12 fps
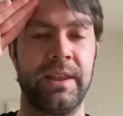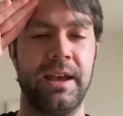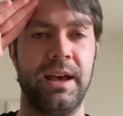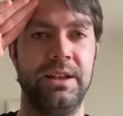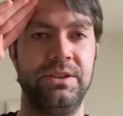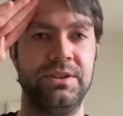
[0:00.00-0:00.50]

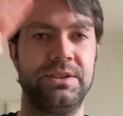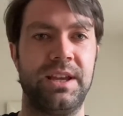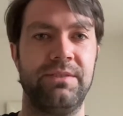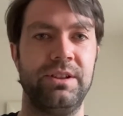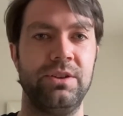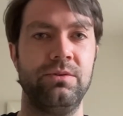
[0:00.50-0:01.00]
and just
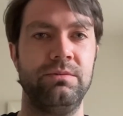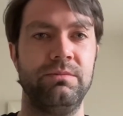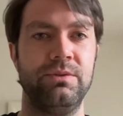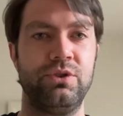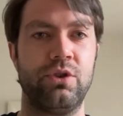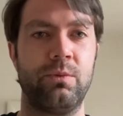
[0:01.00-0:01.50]
give a little
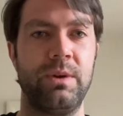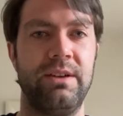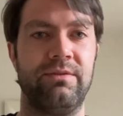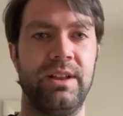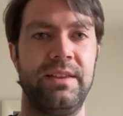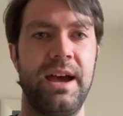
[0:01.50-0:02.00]
short
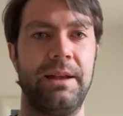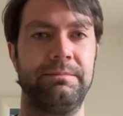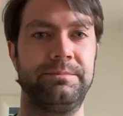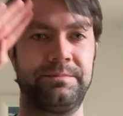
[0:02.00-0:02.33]
wave like that.